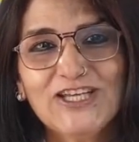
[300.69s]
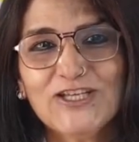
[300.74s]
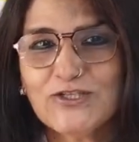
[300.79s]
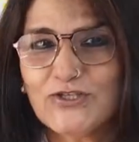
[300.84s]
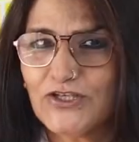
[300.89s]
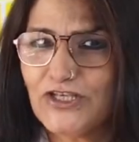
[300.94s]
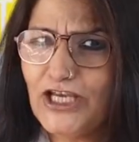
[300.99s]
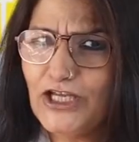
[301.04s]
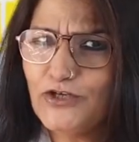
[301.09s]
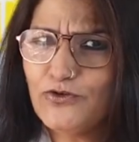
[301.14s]

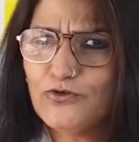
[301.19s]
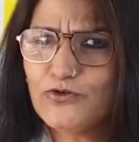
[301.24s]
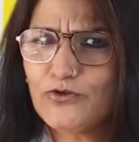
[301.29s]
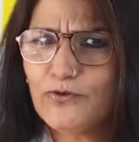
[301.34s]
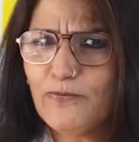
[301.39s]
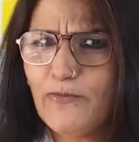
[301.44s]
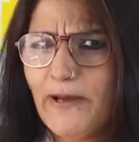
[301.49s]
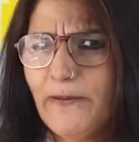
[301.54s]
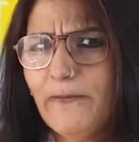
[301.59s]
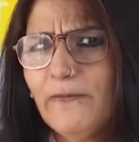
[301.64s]
So can you
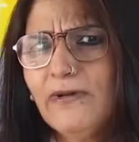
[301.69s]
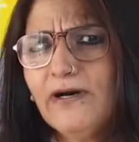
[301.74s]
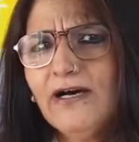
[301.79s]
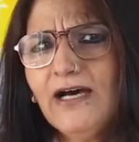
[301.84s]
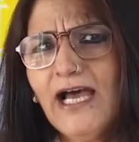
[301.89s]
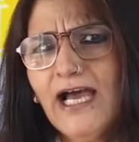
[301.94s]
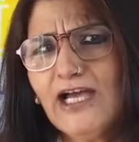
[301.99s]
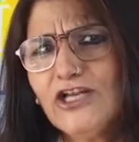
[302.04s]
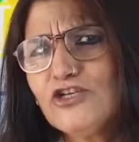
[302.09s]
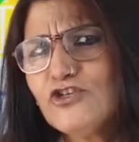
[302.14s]

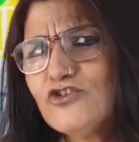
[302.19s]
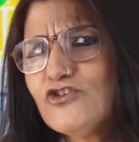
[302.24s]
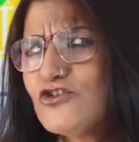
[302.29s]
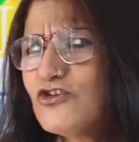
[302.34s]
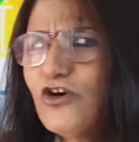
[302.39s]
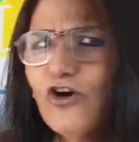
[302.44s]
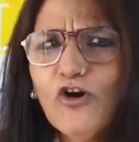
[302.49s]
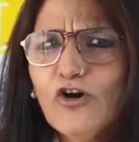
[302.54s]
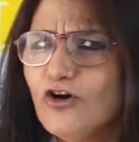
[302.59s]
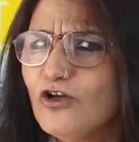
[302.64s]
remember and
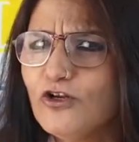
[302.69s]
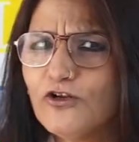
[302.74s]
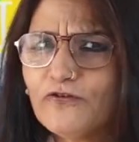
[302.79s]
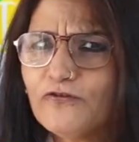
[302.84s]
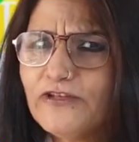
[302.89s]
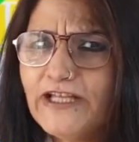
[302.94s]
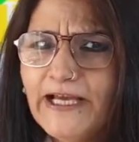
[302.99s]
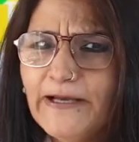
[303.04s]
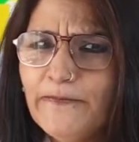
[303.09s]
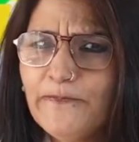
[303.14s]
draw all
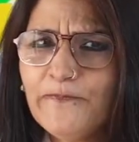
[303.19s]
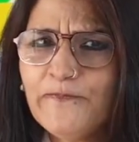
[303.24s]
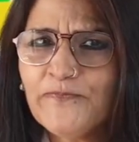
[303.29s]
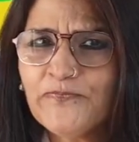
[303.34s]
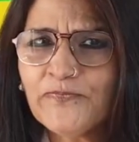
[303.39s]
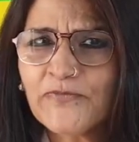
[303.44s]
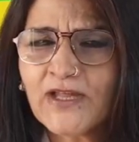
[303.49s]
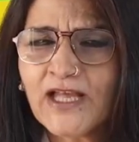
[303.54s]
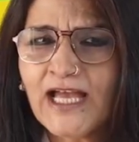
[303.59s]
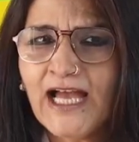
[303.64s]
of them?
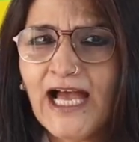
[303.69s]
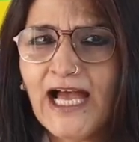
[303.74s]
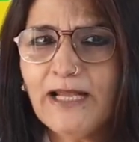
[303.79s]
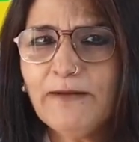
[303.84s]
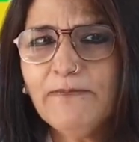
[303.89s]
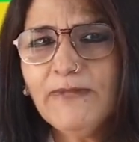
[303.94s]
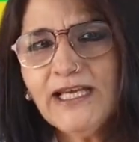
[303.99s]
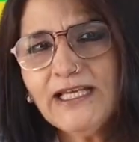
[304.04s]
and